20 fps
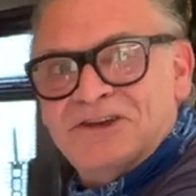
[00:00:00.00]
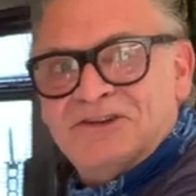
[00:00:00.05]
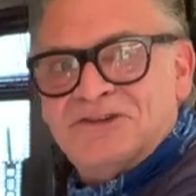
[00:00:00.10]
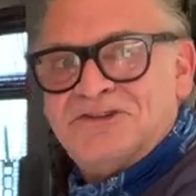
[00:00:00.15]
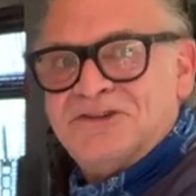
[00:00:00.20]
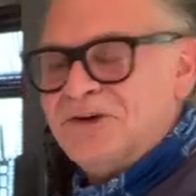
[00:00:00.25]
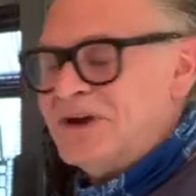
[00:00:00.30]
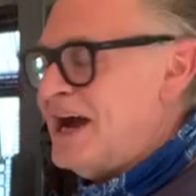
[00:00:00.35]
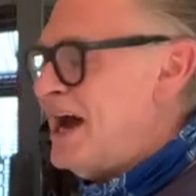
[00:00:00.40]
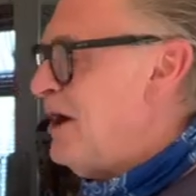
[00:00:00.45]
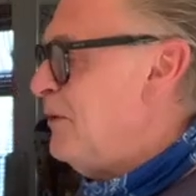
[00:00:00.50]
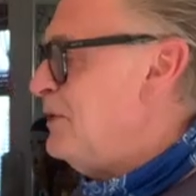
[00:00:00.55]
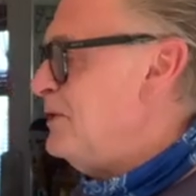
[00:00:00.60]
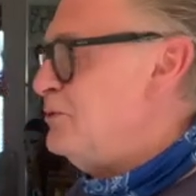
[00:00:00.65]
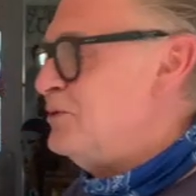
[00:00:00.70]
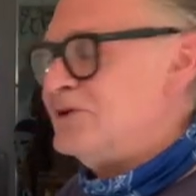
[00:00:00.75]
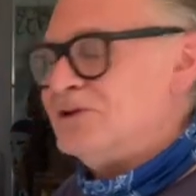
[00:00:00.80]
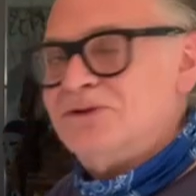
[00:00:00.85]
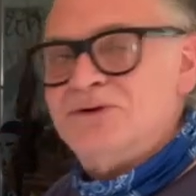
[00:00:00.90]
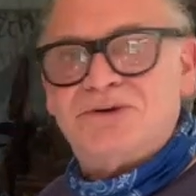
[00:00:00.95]
so how it
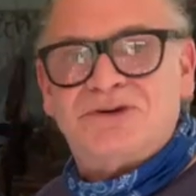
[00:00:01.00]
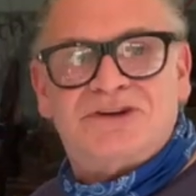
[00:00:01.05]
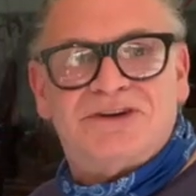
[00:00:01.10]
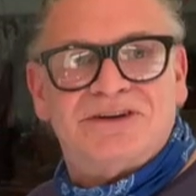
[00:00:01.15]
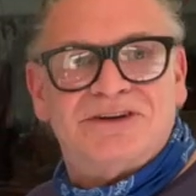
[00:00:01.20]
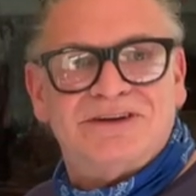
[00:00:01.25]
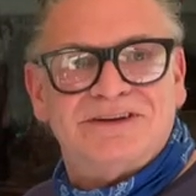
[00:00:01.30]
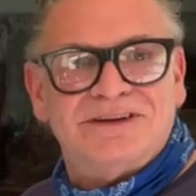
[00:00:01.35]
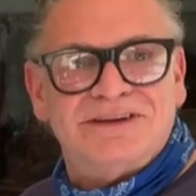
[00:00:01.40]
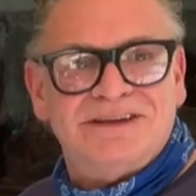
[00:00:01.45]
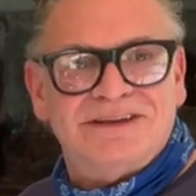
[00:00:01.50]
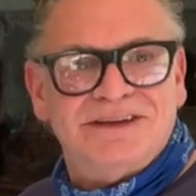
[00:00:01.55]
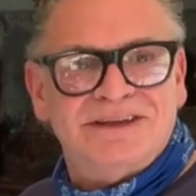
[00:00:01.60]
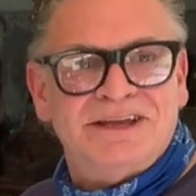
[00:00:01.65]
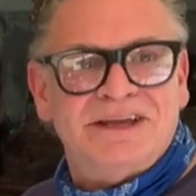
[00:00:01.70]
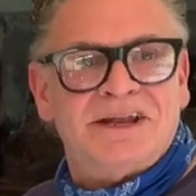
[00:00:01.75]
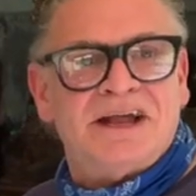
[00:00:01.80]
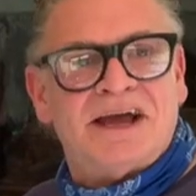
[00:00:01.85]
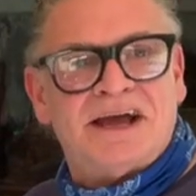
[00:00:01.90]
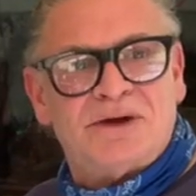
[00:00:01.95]
would look
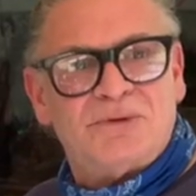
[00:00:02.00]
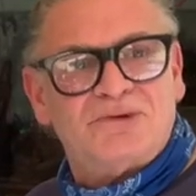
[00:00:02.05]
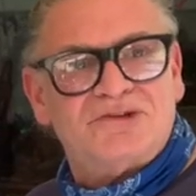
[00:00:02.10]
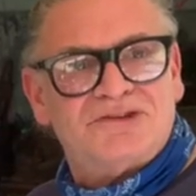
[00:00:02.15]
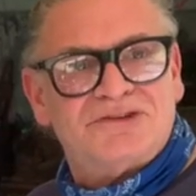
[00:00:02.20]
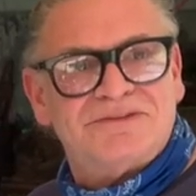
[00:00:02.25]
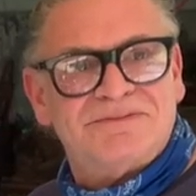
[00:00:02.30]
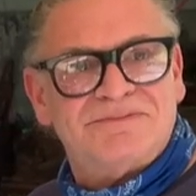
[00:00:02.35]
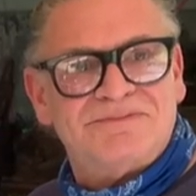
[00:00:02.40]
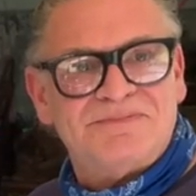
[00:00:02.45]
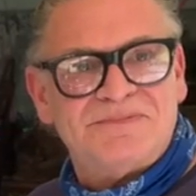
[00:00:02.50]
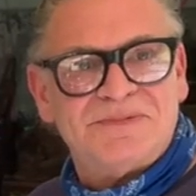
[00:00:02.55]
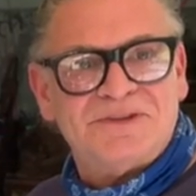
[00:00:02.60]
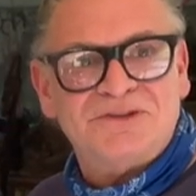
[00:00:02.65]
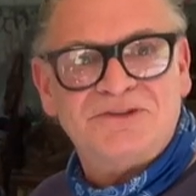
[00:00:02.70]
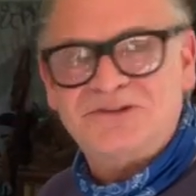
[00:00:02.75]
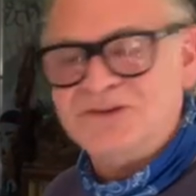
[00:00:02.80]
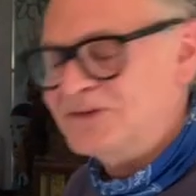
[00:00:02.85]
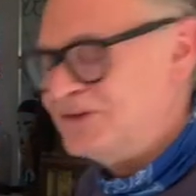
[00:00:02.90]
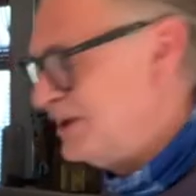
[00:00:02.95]
in a house.
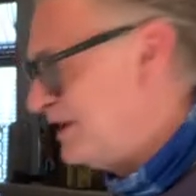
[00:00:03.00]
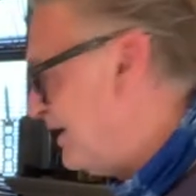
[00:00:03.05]
So they